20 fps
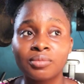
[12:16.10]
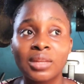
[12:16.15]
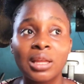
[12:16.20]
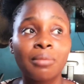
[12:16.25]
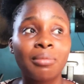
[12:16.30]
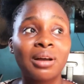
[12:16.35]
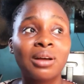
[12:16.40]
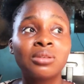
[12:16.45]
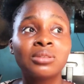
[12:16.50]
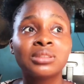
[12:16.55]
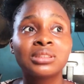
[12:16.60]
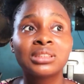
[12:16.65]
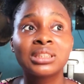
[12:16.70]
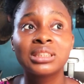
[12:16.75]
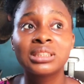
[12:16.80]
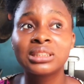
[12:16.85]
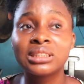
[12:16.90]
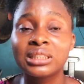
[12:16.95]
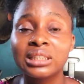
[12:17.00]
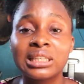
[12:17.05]
about
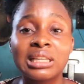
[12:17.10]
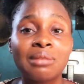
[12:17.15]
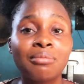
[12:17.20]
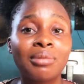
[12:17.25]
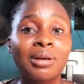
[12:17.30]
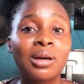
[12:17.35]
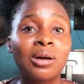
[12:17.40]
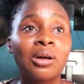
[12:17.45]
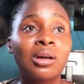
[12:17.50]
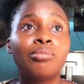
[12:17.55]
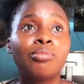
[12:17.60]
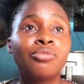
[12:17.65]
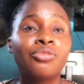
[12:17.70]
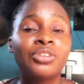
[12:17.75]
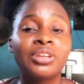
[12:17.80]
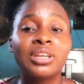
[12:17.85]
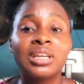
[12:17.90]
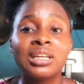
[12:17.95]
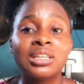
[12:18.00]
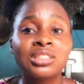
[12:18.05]
dating, about
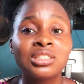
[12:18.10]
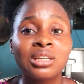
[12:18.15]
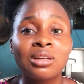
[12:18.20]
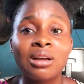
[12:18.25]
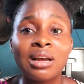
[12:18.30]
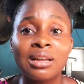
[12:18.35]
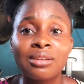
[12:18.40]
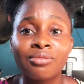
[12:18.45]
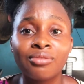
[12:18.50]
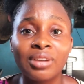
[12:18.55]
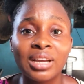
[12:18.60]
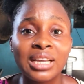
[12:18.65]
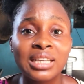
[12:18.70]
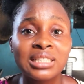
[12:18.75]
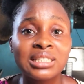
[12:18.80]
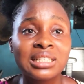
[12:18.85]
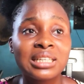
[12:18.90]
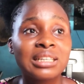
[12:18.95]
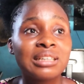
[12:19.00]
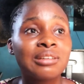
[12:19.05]
financial advice,
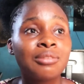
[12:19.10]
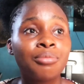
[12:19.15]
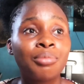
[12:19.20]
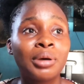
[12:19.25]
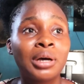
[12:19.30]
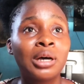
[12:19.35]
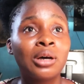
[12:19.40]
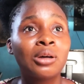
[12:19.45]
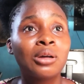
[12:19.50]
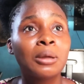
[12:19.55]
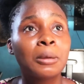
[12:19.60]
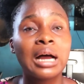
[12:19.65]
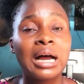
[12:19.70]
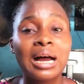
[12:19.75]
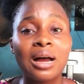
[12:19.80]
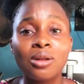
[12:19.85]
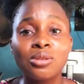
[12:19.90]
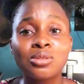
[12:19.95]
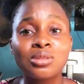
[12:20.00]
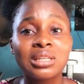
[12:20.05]
about
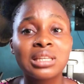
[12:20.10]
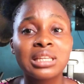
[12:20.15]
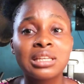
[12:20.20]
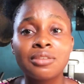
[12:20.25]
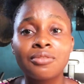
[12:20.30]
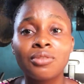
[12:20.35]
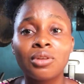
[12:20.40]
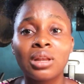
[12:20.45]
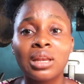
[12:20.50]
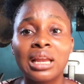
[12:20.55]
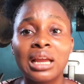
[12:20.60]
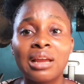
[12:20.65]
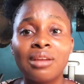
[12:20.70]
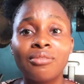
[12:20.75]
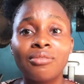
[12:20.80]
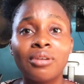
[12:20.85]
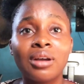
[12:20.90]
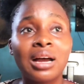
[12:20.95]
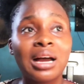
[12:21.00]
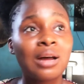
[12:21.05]
how to live your life,
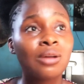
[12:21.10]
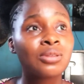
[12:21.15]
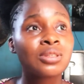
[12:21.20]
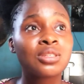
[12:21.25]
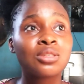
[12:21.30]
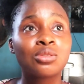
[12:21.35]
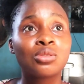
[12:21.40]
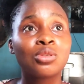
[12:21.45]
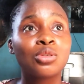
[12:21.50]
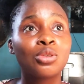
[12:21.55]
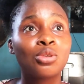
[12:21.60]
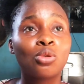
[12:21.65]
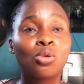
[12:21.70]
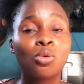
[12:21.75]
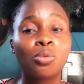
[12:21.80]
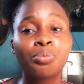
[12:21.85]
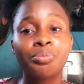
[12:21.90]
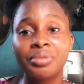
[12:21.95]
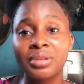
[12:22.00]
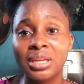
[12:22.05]
how to
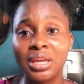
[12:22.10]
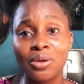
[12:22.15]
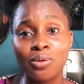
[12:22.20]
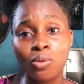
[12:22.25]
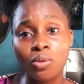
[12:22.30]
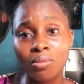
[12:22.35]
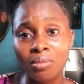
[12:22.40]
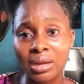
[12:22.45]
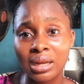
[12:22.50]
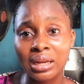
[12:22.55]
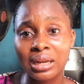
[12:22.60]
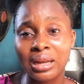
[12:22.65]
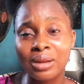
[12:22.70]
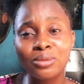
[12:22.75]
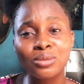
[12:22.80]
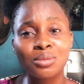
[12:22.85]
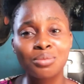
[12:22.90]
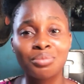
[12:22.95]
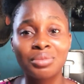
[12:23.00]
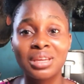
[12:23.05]
be a woman, how
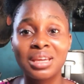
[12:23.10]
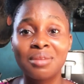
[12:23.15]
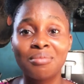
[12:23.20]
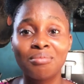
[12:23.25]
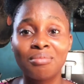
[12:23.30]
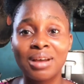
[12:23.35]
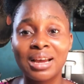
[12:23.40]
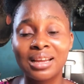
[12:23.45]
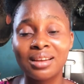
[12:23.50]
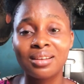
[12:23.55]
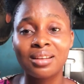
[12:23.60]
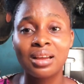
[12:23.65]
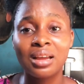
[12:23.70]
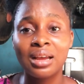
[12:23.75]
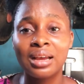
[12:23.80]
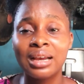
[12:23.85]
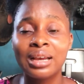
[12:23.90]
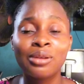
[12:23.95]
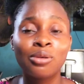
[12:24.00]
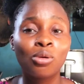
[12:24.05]
to be a man,
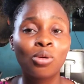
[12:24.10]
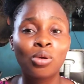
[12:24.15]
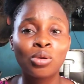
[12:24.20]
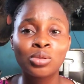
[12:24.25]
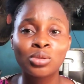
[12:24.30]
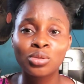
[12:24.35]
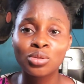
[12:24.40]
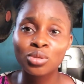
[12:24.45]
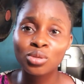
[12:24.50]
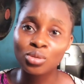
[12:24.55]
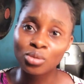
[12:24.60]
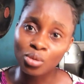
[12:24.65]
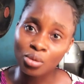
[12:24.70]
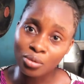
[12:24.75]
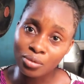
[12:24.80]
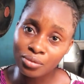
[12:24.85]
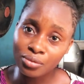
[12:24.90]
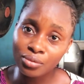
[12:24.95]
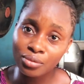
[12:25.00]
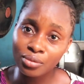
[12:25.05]
and all those
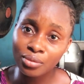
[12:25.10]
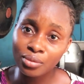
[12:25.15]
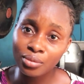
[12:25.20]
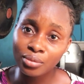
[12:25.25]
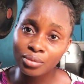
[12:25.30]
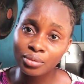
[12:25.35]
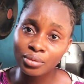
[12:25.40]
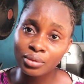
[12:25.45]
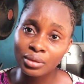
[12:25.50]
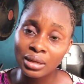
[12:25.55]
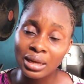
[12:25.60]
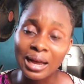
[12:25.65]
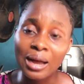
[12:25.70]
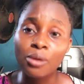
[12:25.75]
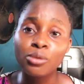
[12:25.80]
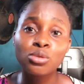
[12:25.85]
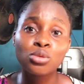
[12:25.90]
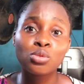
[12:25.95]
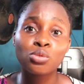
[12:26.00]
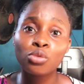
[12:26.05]
stuff,
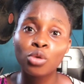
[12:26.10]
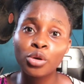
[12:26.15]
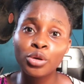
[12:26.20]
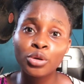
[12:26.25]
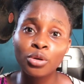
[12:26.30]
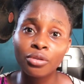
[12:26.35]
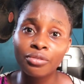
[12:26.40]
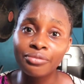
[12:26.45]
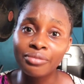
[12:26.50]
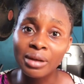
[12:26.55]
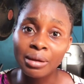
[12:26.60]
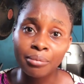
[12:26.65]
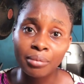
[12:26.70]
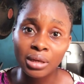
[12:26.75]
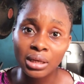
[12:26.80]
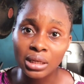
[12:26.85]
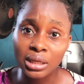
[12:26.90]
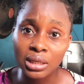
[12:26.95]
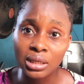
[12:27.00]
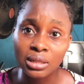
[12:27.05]
how to run your
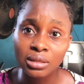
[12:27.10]
family.